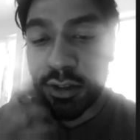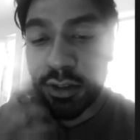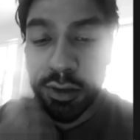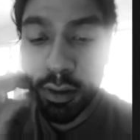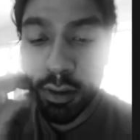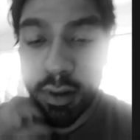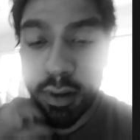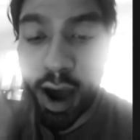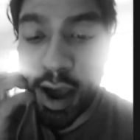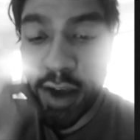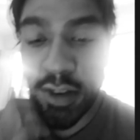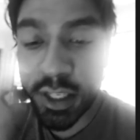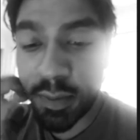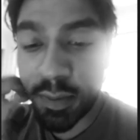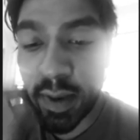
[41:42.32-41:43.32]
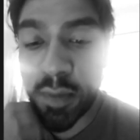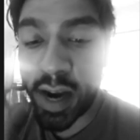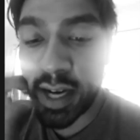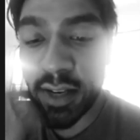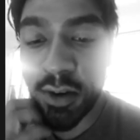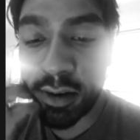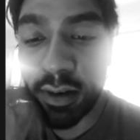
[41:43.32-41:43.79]
to spend
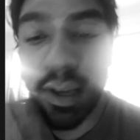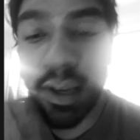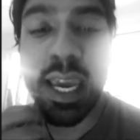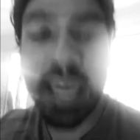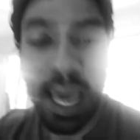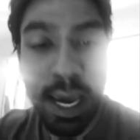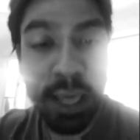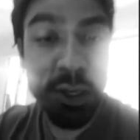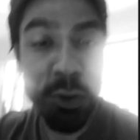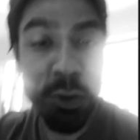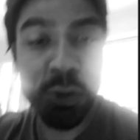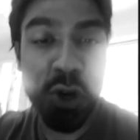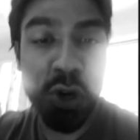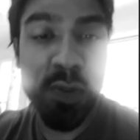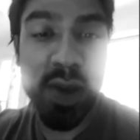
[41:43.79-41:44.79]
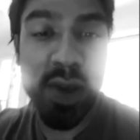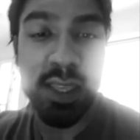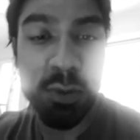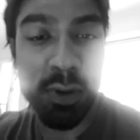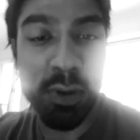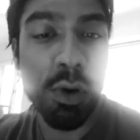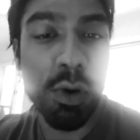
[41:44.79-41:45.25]
money on, like, you were talking about this
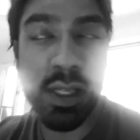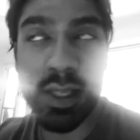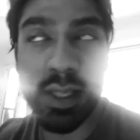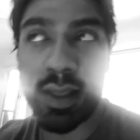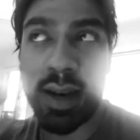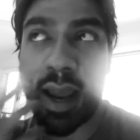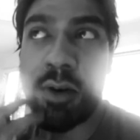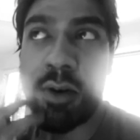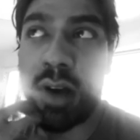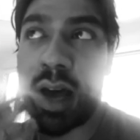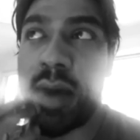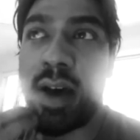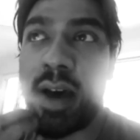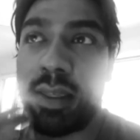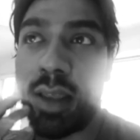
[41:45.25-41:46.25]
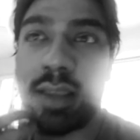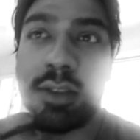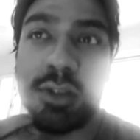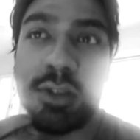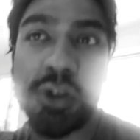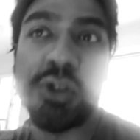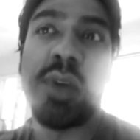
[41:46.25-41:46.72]
with Hawkins the other day, about like
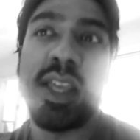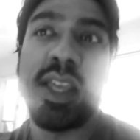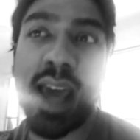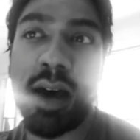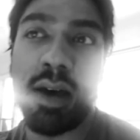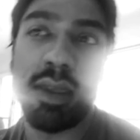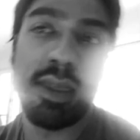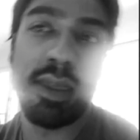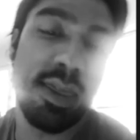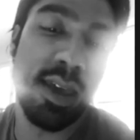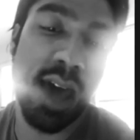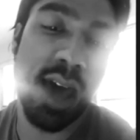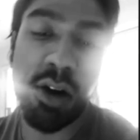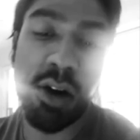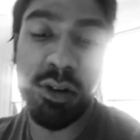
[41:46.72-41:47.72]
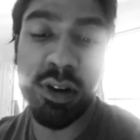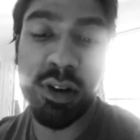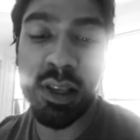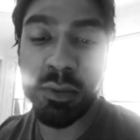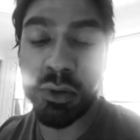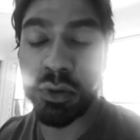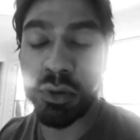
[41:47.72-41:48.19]
social media, the
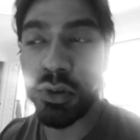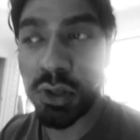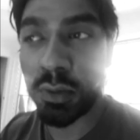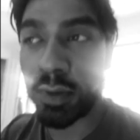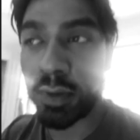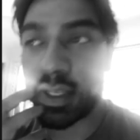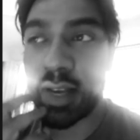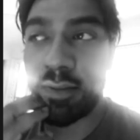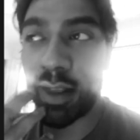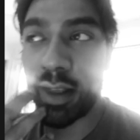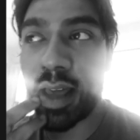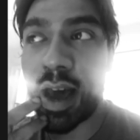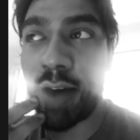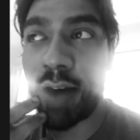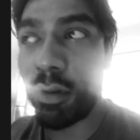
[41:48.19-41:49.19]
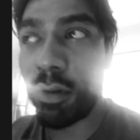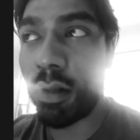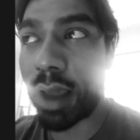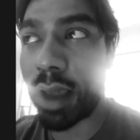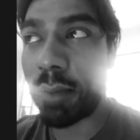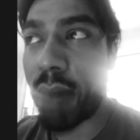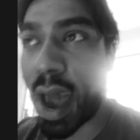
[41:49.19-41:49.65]
algorithms on YouTube and stuff like that. I felt
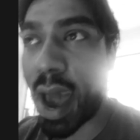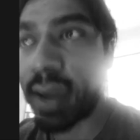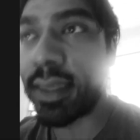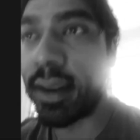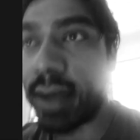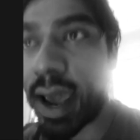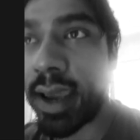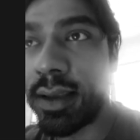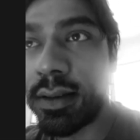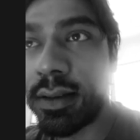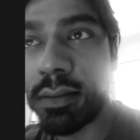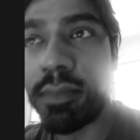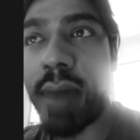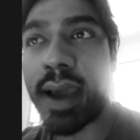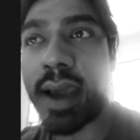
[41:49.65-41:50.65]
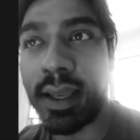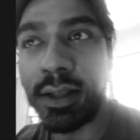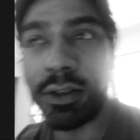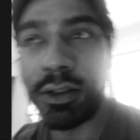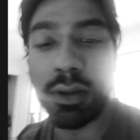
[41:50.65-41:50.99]
like back in the days, back in